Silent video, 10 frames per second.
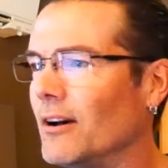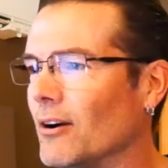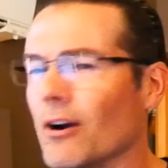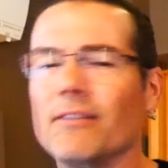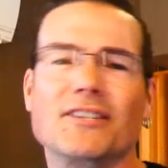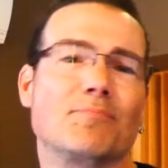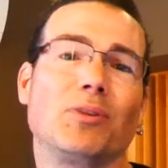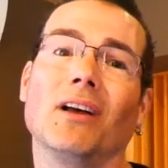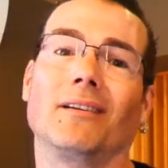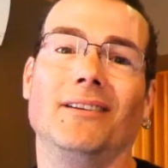are all these
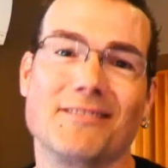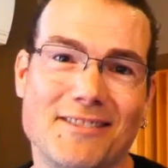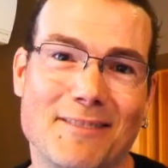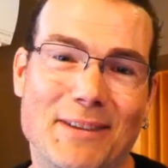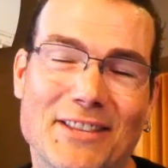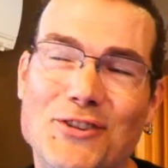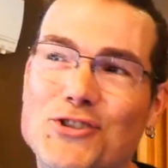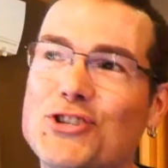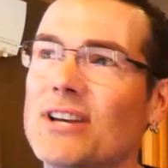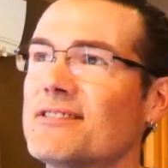plugins. I mean,
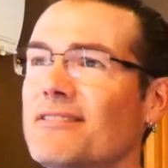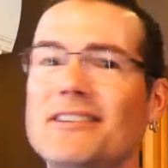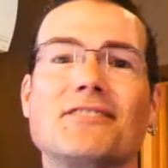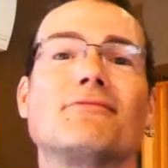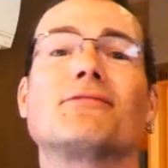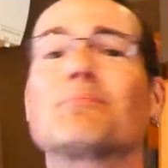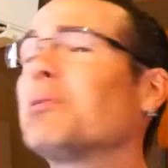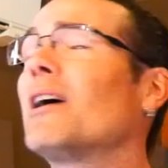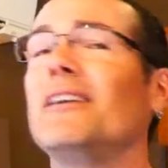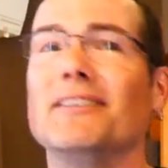these
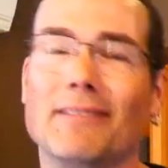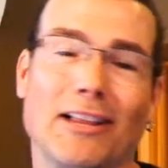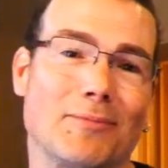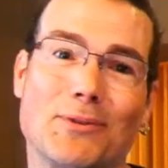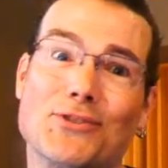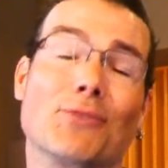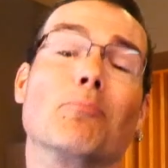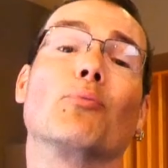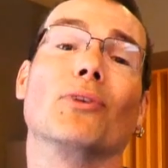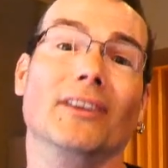plugin developers are
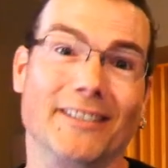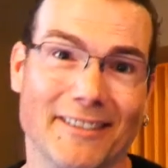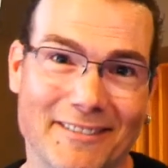brilliant.